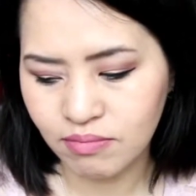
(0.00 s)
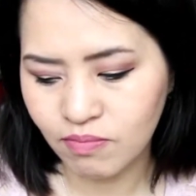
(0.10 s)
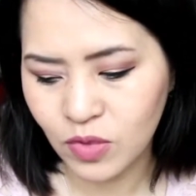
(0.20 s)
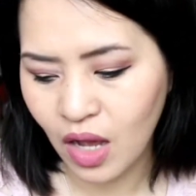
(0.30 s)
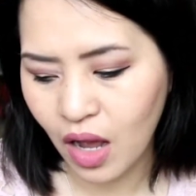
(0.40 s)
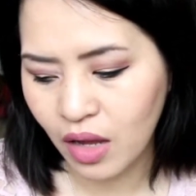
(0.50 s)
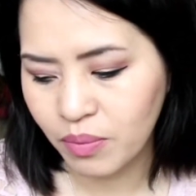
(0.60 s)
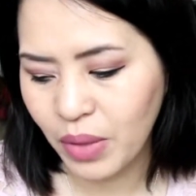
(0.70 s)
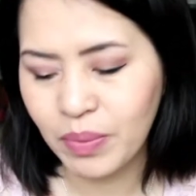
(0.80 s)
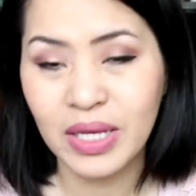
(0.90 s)

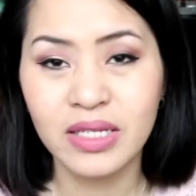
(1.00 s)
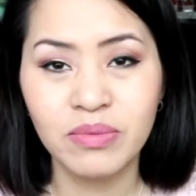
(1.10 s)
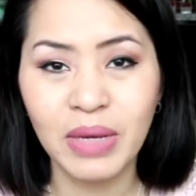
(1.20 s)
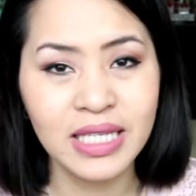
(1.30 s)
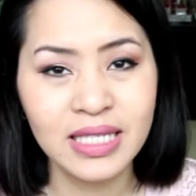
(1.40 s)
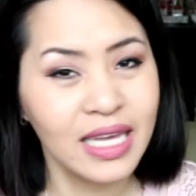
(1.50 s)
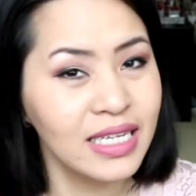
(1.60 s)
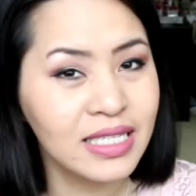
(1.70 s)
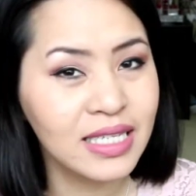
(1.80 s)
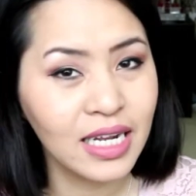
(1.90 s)
not, maybe it's my
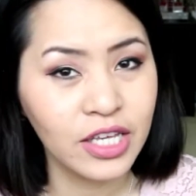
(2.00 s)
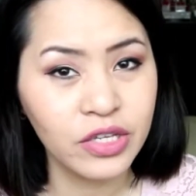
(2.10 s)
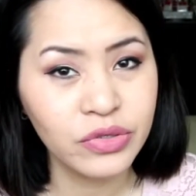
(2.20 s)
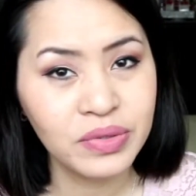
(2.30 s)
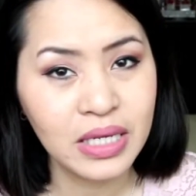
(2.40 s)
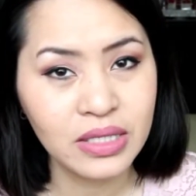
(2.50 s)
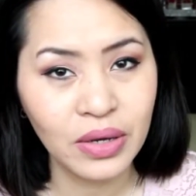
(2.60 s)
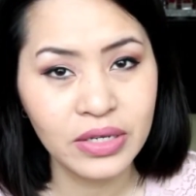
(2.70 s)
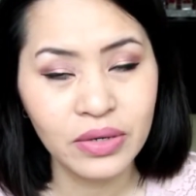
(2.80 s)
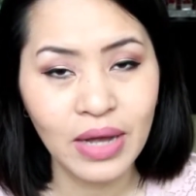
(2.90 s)
skin is getting used to it,
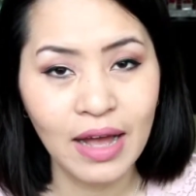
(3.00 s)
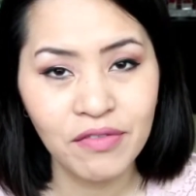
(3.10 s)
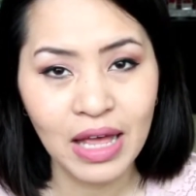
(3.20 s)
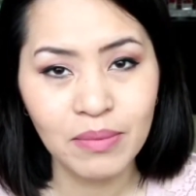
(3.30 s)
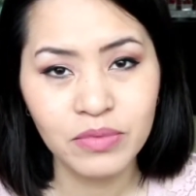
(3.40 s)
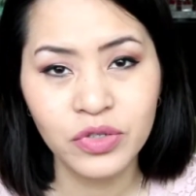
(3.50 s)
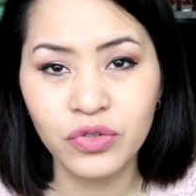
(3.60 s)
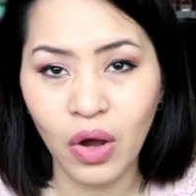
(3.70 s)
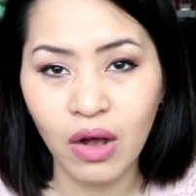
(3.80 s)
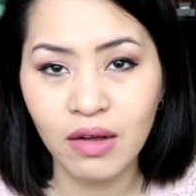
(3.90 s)
so I don't have that
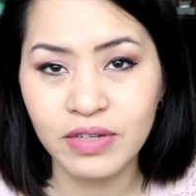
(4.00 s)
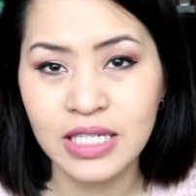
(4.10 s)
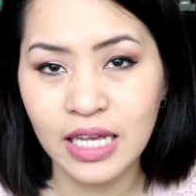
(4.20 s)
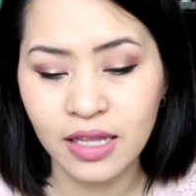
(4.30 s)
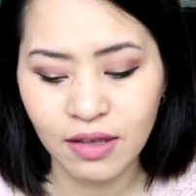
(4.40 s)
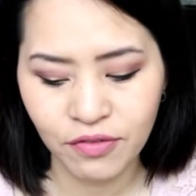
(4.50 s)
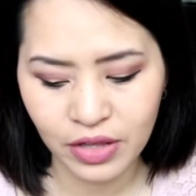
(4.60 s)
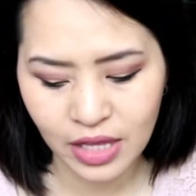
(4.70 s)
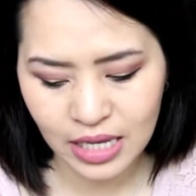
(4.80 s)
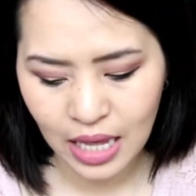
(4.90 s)
strong of a tingly
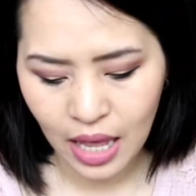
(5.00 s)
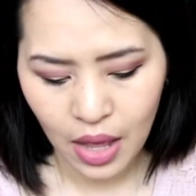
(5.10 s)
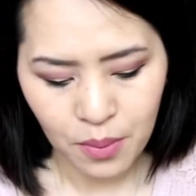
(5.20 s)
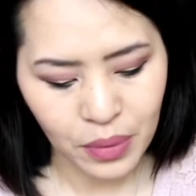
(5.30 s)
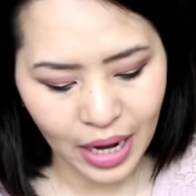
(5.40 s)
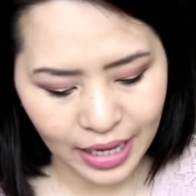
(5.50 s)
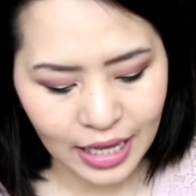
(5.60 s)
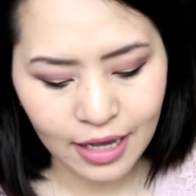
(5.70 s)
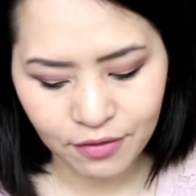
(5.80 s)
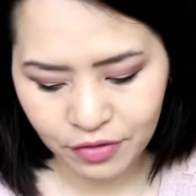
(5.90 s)
feeling, but I
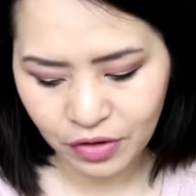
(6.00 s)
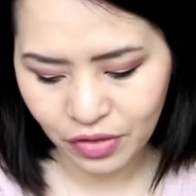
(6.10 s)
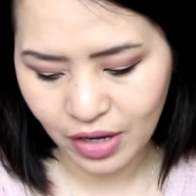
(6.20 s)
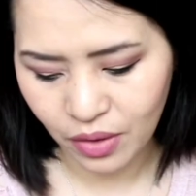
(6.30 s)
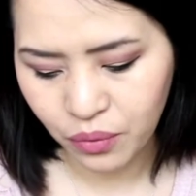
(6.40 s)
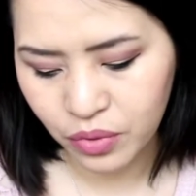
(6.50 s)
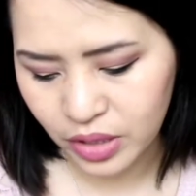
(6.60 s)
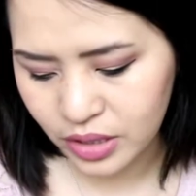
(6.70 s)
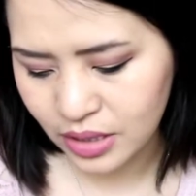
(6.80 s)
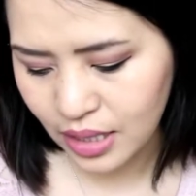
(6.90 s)
can feel that it
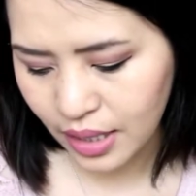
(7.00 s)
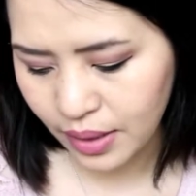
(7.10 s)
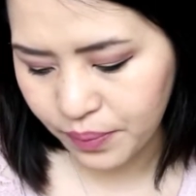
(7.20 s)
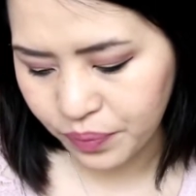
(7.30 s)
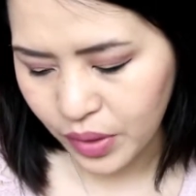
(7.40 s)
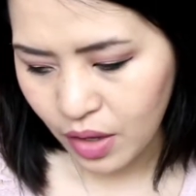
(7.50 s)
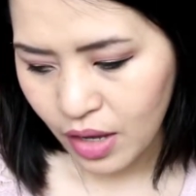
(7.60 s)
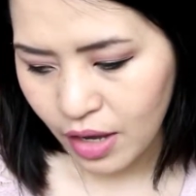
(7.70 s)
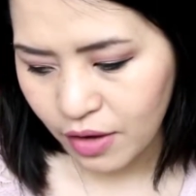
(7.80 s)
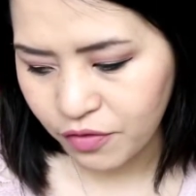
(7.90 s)
works. And
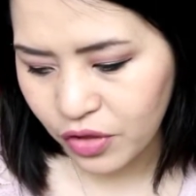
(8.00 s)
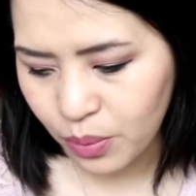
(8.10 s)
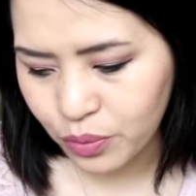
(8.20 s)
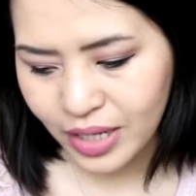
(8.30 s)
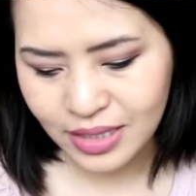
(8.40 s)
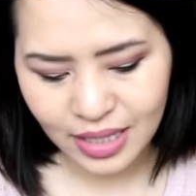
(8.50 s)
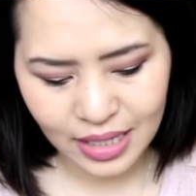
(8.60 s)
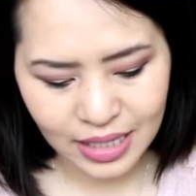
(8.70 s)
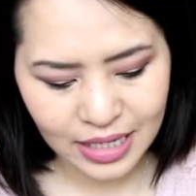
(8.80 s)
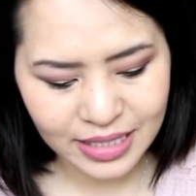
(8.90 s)
for the price
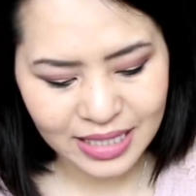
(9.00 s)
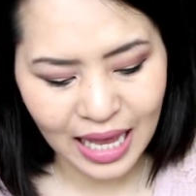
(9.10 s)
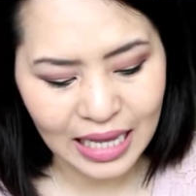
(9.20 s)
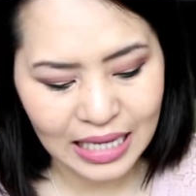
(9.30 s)
that it is,